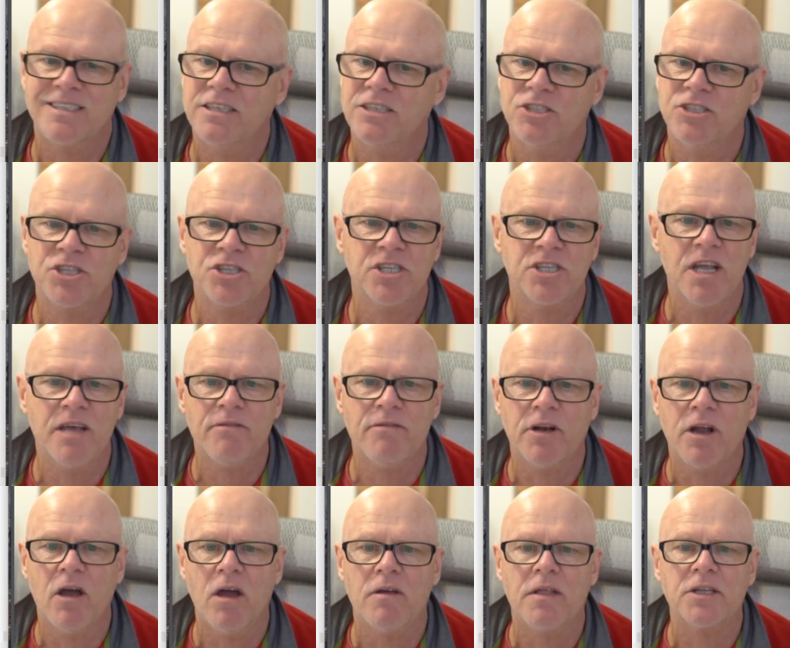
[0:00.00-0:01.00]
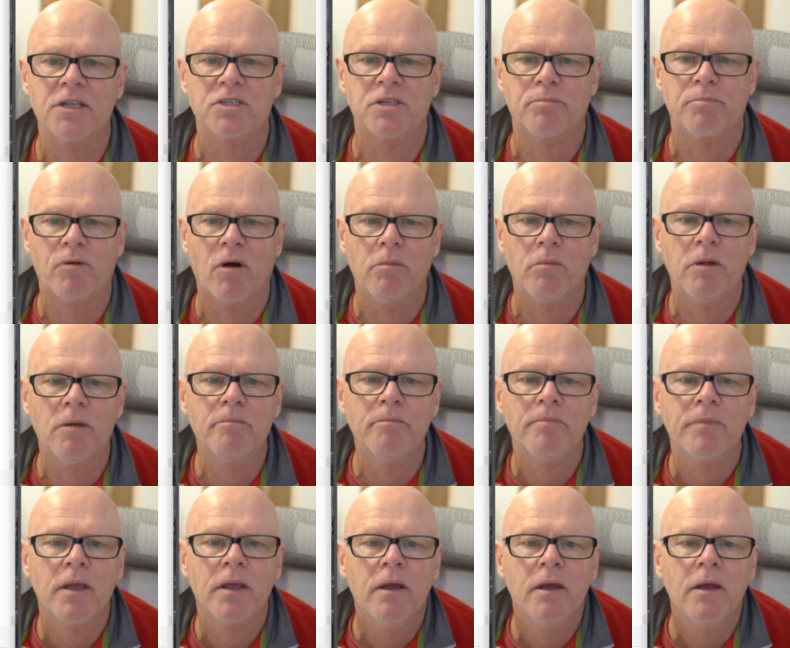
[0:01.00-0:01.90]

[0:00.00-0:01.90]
You just never know. That's the problem.